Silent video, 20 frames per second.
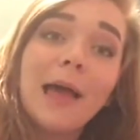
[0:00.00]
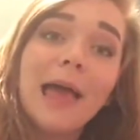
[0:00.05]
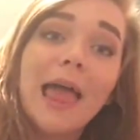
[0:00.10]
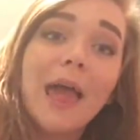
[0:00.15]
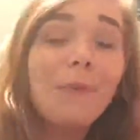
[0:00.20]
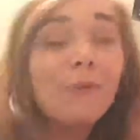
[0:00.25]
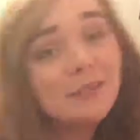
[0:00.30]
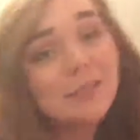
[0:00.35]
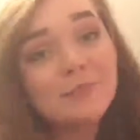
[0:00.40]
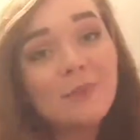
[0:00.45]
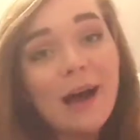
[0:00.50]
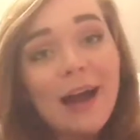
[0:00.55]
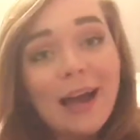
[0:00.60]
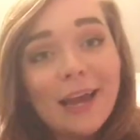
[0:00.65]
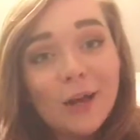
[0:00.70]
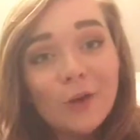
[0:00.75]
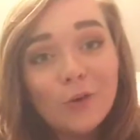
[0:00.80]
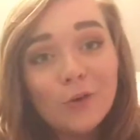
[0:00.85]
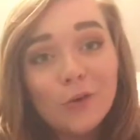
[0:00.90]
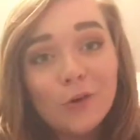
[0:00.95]
it was
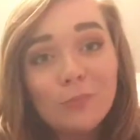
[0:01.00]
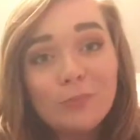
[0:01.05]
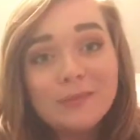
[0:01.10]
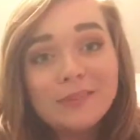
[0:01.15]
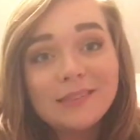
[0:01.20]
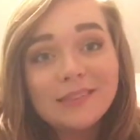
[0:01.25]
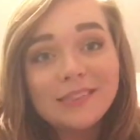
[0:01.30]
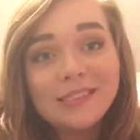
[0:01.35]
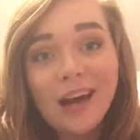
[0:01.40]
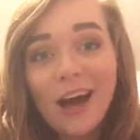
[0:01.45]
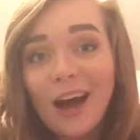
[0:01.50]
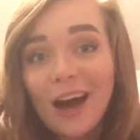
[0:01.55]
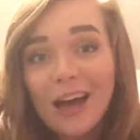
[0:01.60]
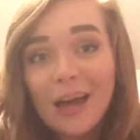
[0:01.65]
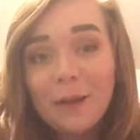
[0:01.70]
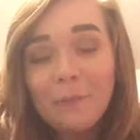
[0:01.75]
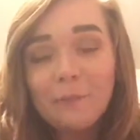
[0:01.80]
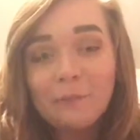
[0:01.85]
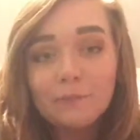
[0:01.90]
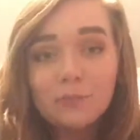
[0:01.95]
my group's
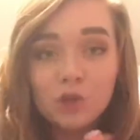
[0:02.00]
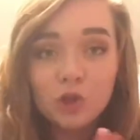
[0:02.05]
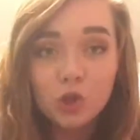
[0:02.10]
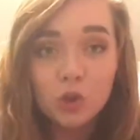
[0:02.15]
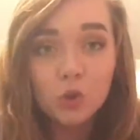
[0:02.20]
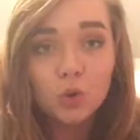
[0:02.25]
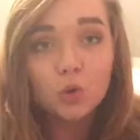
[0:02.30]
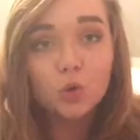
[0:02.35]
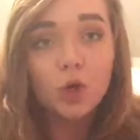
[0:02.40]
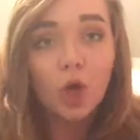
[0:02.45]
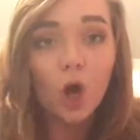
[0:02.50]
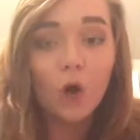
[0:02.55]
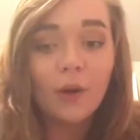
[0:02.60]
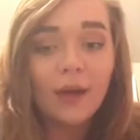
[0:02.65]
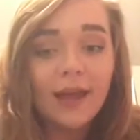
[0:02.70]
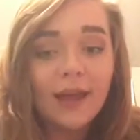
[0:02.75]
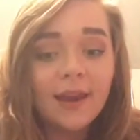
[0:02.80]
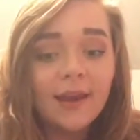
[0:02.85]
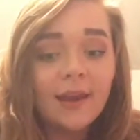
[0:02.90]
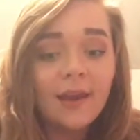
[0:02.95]
time to go
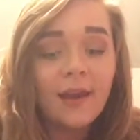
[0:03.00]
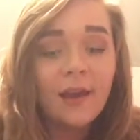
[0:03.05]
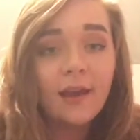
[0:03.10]
in